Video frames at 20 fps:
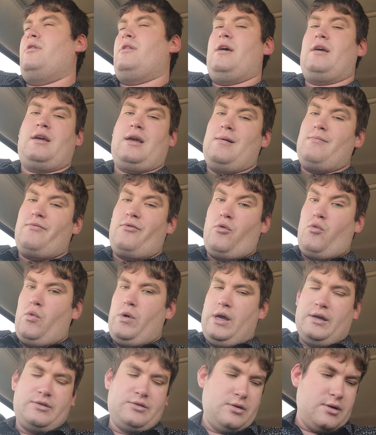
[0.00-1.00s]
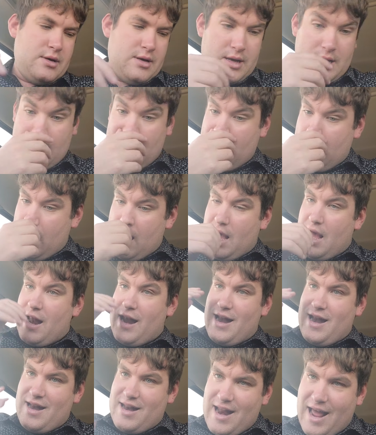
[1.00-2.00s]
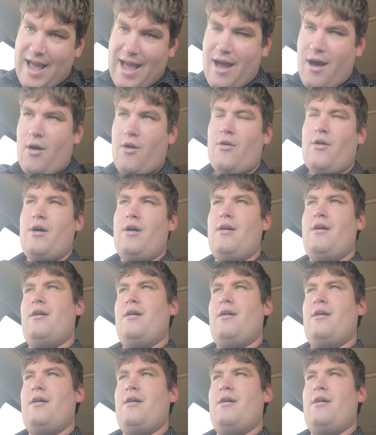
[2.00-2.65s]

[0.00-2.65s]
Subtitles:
that game for weeks. Now,